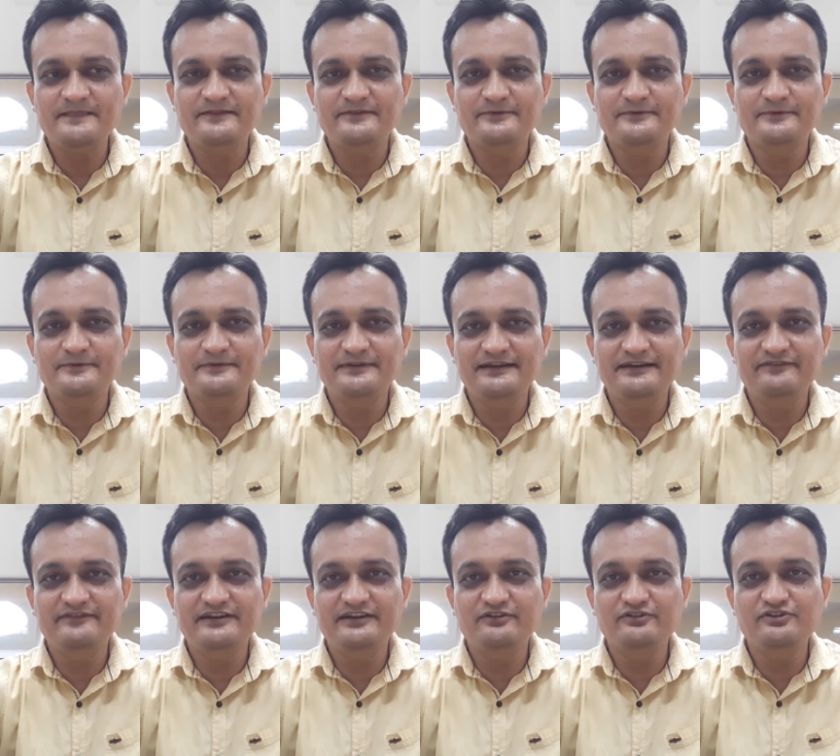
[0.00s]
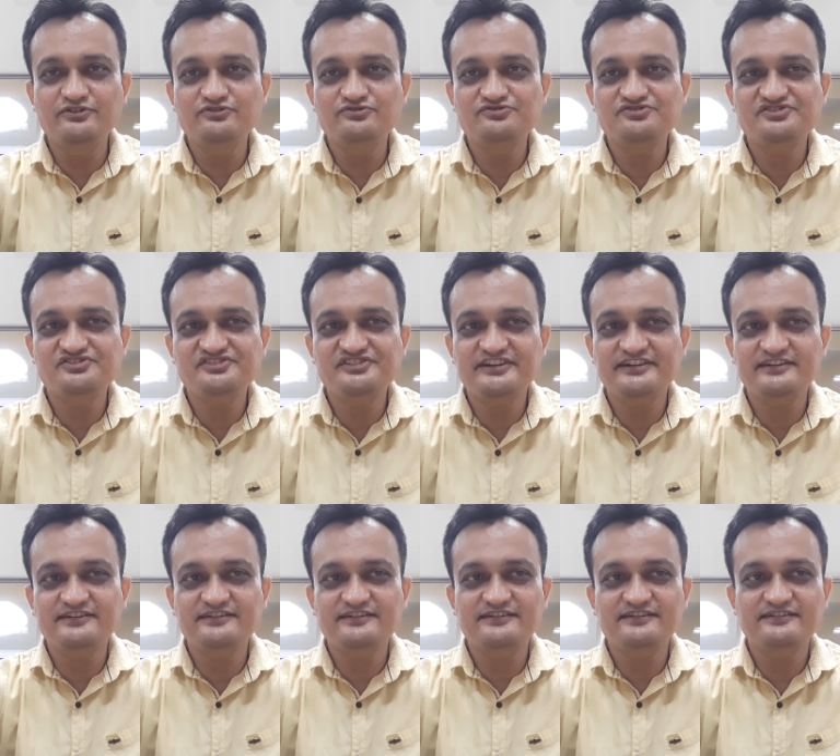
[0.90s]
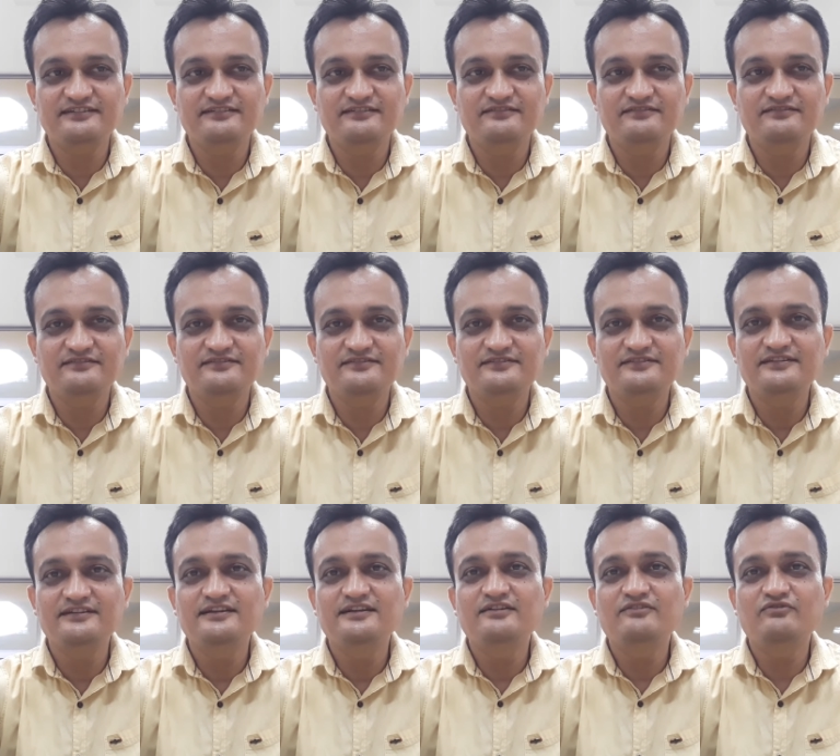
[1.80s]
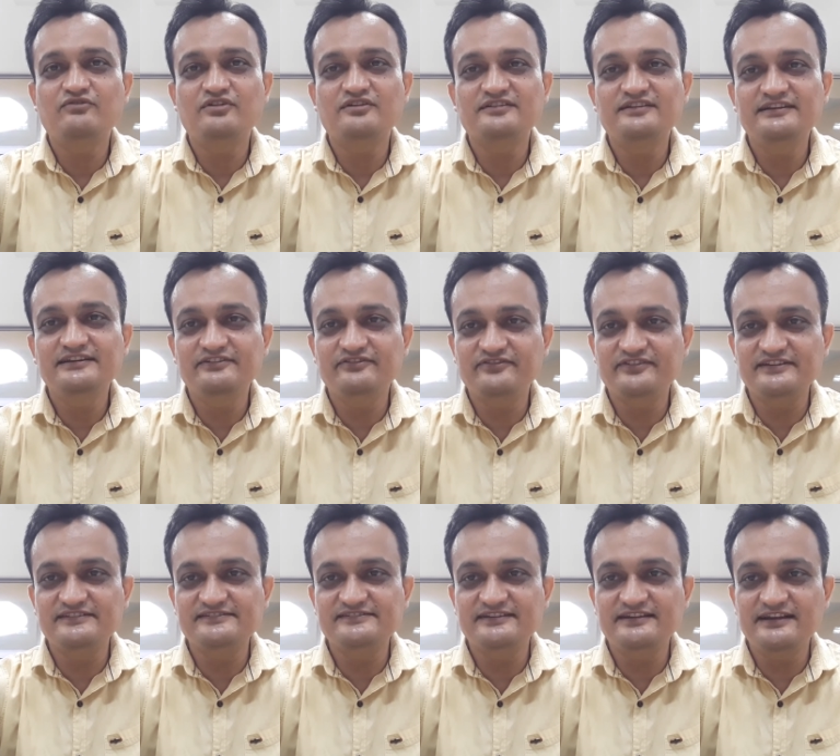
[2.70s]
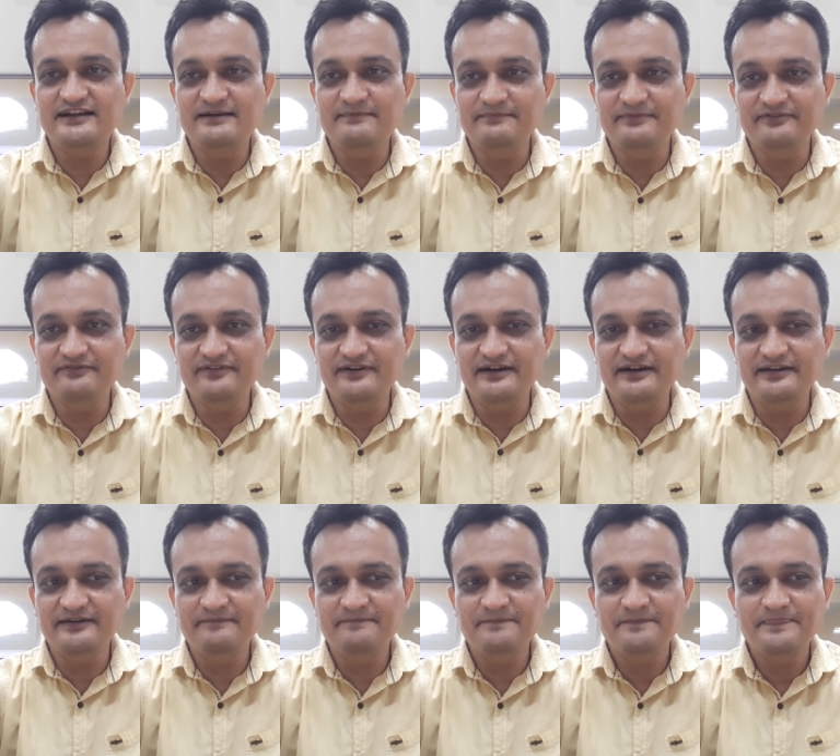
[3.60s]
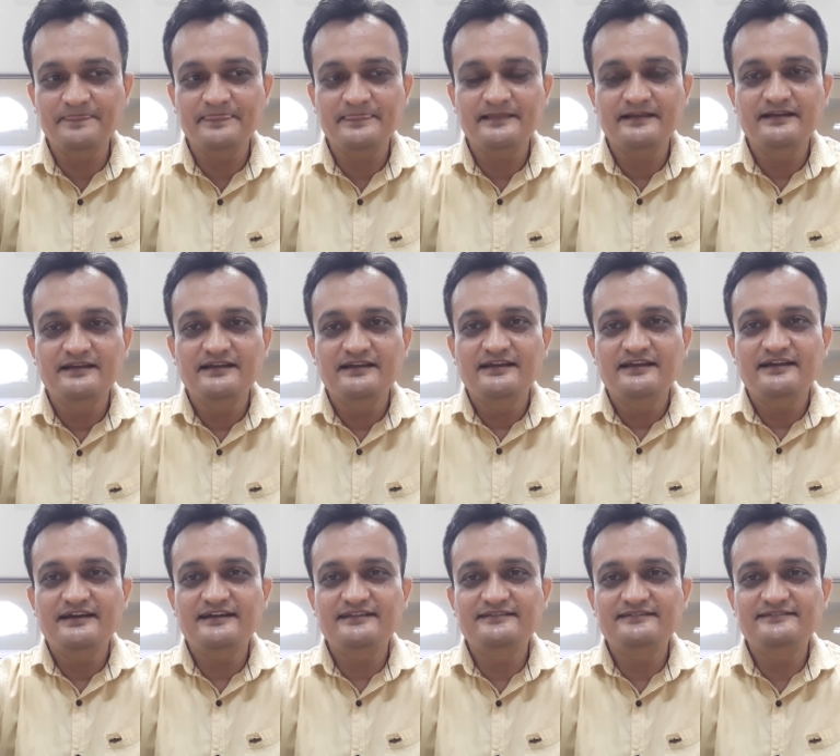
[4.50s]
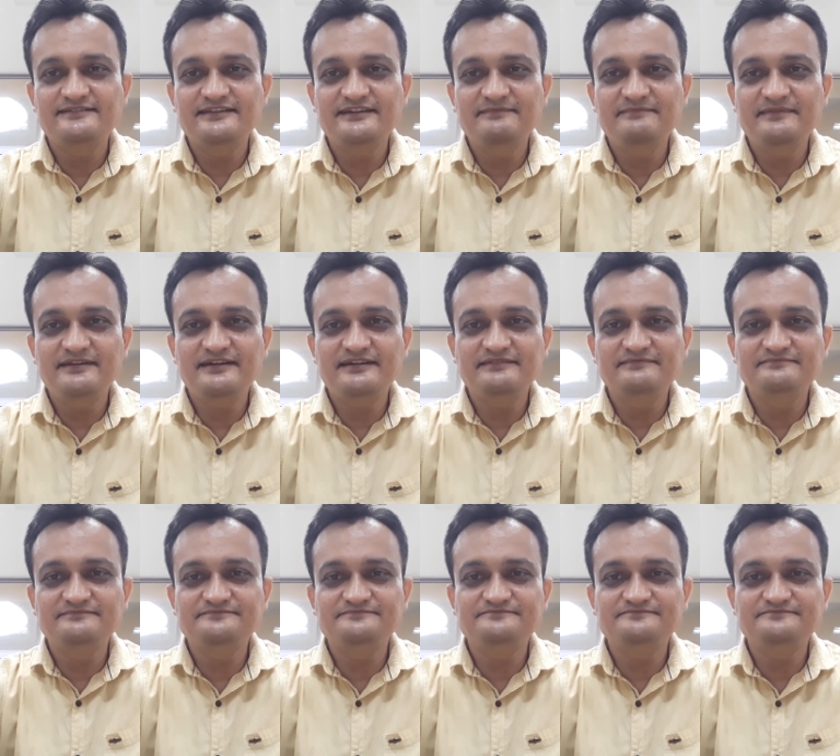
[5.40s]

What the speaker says: So that we are going to check for the differential amplifier. At the same time,